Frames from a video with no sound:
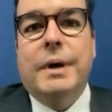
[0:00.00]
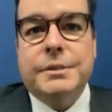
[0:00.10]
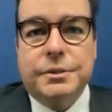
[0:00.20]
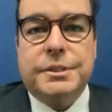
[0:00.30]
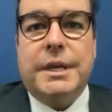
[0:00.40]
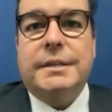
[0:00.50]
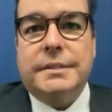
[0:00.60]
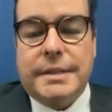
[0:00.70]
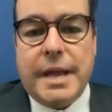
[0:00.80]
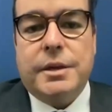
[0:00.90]
want to say
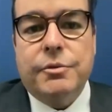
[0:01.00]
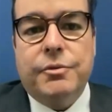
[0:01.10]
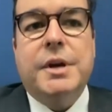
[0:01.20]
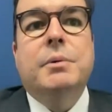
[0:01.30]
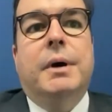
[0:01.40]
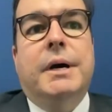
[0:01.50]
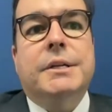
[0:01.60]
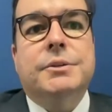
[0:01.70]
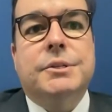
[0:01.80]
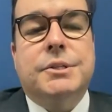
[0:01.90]
thank you very
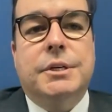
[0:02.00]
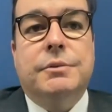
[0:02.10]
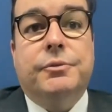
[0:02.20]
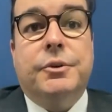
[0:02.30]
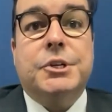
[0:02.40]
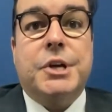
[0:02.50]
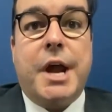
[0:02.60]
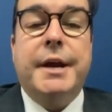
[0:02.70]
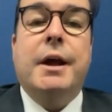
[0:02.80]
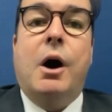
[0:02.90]
much, Steve, for
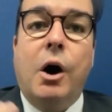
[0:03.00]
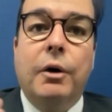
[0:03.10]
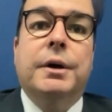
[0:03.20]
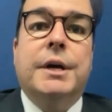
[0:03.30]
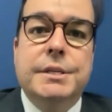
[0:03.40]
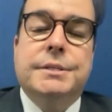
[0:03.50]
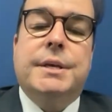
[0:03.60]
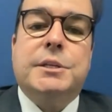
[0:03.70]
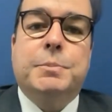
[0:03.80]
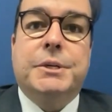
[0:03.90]
sharing all his
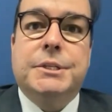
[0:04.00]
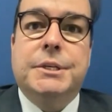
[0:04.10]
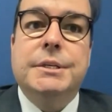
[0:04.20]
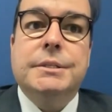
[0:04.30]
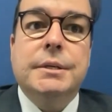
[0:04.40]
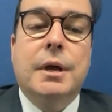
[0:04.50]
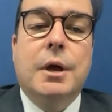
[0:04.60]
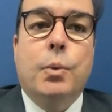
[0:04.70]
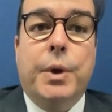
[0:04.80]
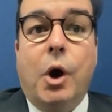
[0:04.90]
expertise.
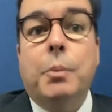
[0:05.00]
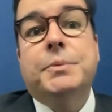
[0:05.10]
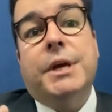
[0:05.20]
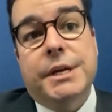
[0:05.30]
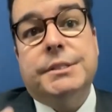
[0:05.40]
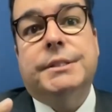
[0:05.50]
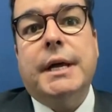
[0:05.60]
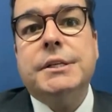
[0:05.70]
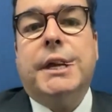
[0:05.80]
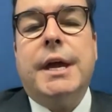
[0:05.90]
We hope his
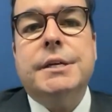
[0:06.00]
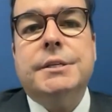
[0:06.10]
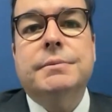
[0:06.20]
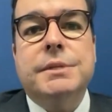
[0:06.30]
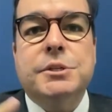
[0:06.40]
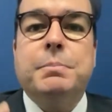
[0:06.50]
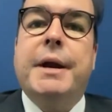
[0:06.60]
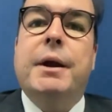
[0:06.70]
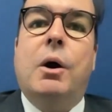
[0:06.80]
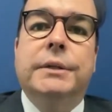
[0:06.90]
dedication
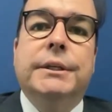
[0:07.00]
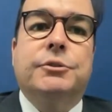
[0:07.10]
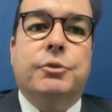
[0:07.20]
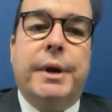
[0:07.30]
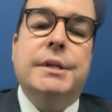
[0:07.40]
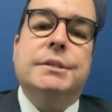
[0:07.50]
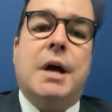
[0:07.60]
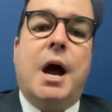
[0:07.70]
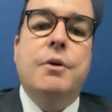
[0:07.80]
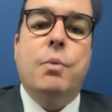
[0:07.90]
inspires other
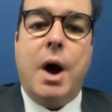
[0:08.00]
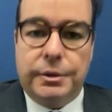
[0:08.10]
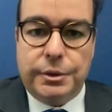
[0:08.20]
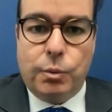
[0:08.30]
traders around